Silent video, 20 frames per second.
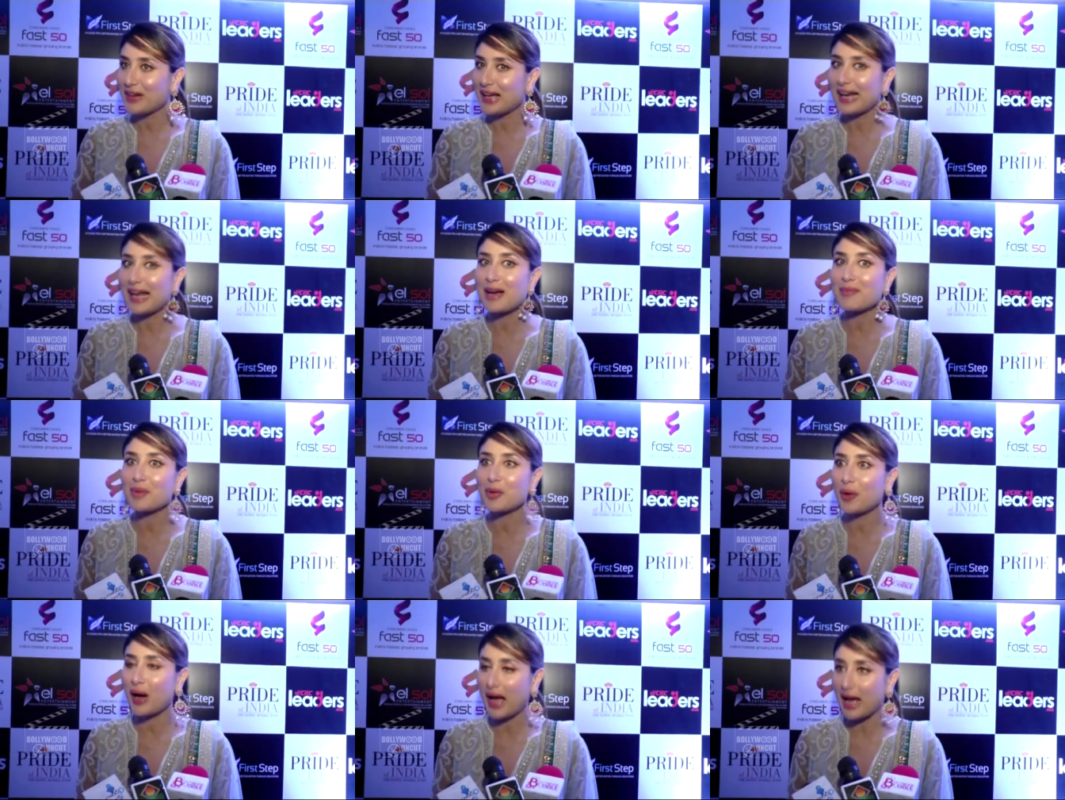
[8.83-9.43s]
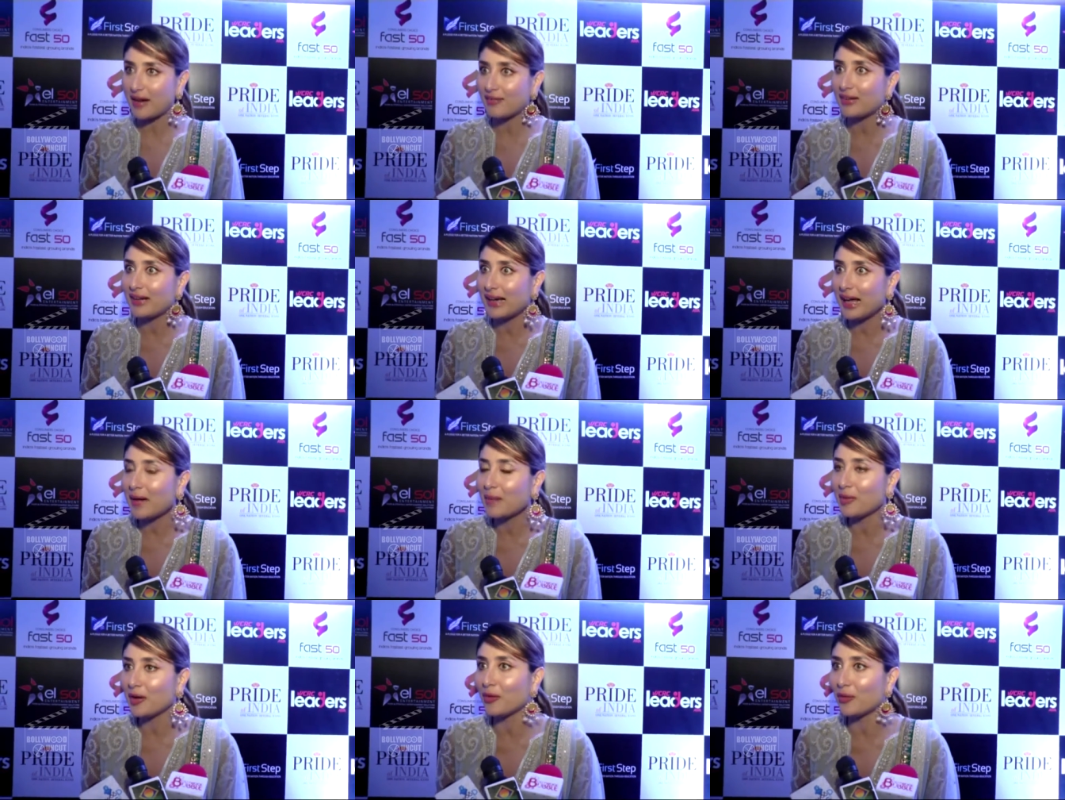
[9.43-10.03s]
Well, I'm
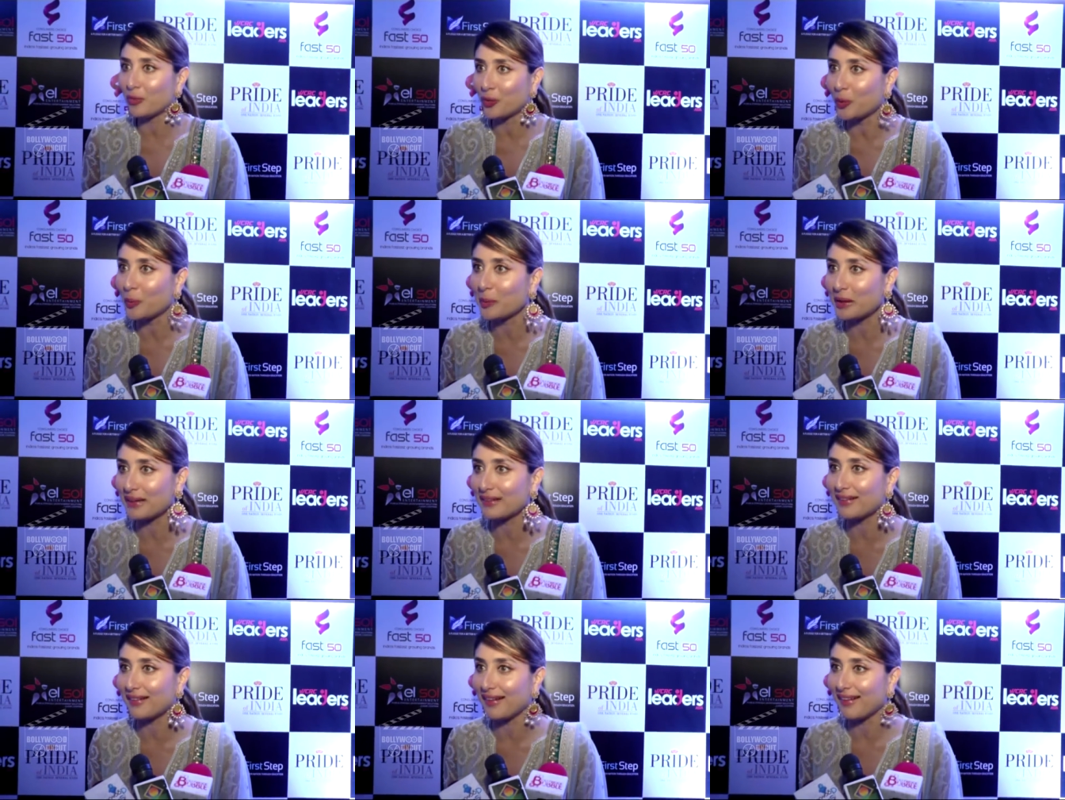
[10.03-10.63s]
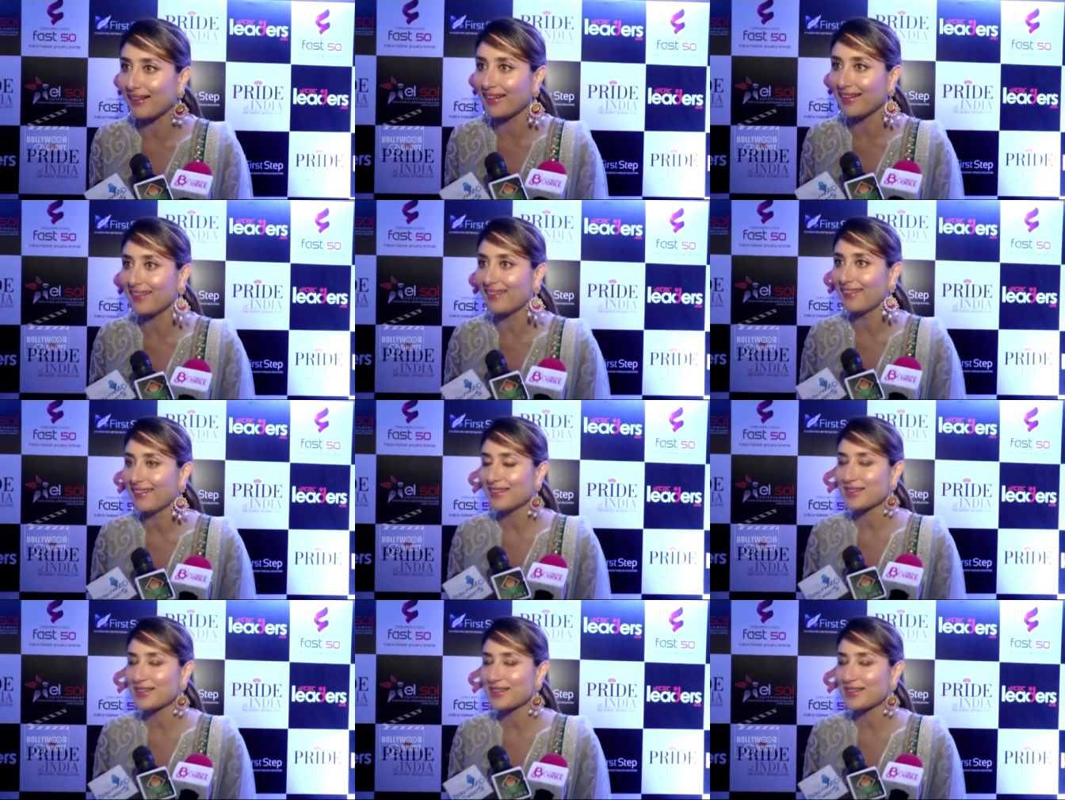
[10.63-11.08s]
a woman, na?